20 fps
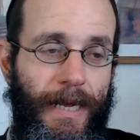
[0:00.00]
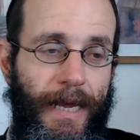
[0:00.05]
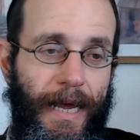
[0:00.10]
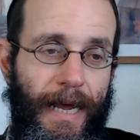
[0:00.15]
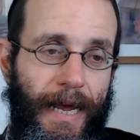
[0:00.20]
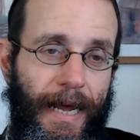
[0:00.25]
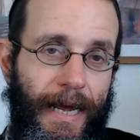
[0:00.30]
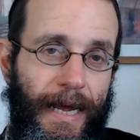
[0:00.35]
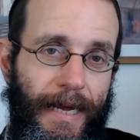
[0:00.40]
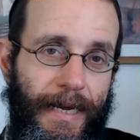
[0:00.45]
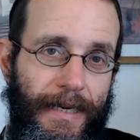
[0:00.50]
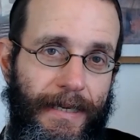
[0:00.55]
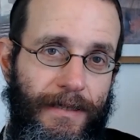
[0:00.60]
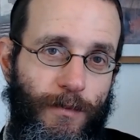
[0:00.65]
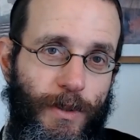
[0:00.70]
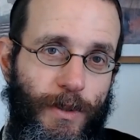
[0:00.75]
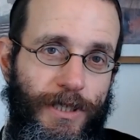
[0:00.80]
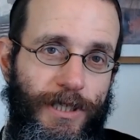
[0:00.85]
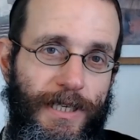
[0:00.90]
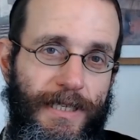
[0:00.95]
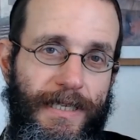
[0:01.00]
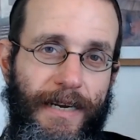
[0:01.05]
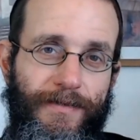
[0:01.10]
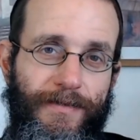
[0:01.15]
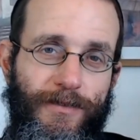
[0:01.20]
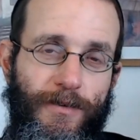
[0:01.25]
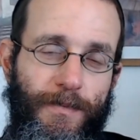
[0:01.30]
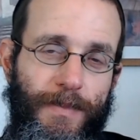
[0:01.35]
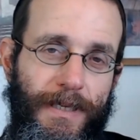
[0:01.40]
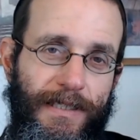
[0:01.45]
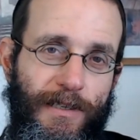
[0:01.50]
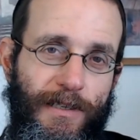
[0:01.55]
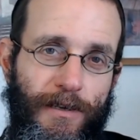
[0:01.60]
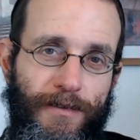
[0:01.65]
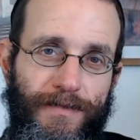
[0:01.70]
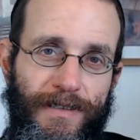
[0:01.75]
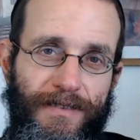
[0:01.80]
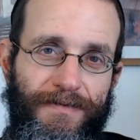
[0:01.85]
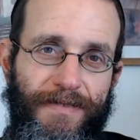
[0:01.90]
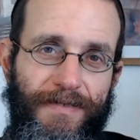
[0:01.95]
and we just have to be sort
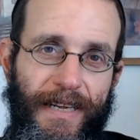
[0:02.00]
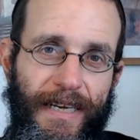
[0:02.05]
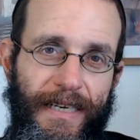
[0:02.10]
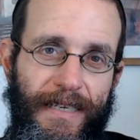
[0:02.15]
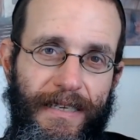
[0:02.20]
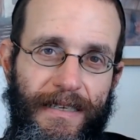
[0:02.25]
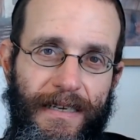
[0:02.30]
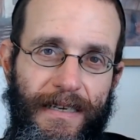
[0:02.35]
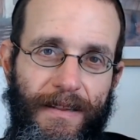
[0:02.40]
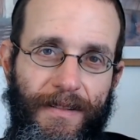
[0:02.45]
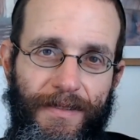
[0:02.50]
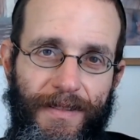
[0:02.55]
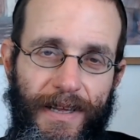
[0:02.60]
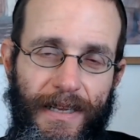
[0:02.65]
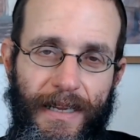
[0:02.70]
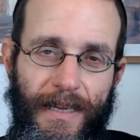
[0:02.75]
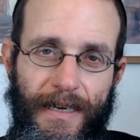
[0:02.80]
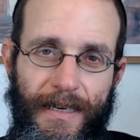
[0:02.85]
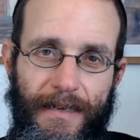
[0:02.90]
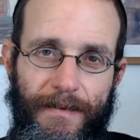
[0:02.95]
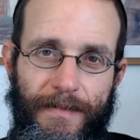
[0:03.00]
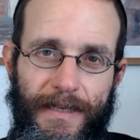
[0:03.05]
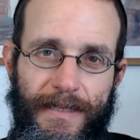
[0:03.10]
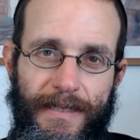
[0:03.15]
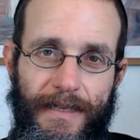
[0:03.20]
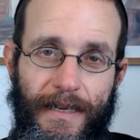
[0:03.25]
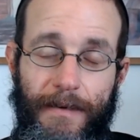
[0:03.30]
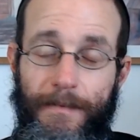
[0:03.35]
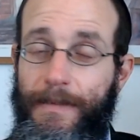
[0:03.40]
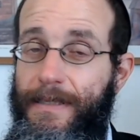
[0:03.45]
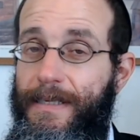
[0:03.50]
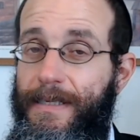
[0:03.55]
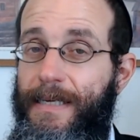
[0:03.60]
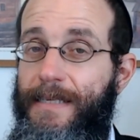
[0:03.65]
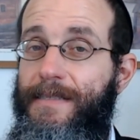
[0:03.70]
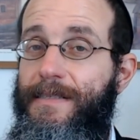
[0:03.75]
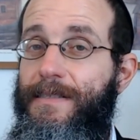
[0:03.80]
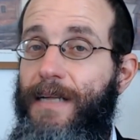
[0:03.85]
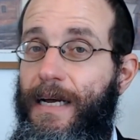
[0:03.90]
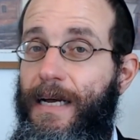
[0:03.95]
of deflated and thin like a matzah. But
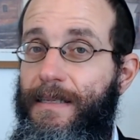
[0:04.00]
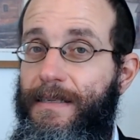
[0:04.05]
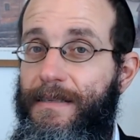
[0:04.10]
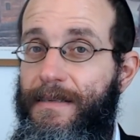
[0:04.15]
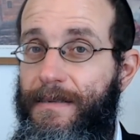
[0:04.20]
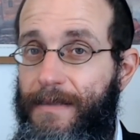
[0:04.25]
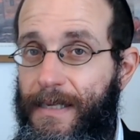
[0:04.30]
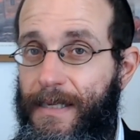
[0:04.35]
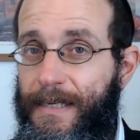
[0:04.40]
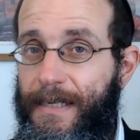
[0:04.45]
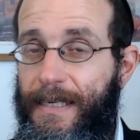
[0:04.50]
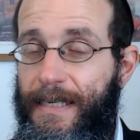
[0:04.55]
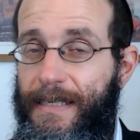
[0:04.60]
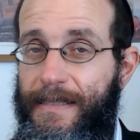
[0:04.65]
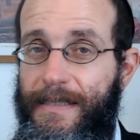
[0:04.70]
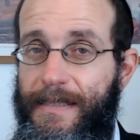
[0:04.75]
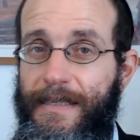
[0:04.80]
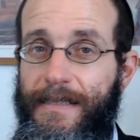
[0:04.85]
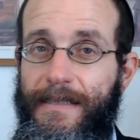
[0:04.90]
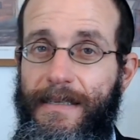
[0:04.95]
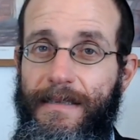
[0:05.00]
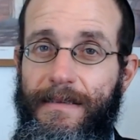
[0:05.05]
that's not the case. It's a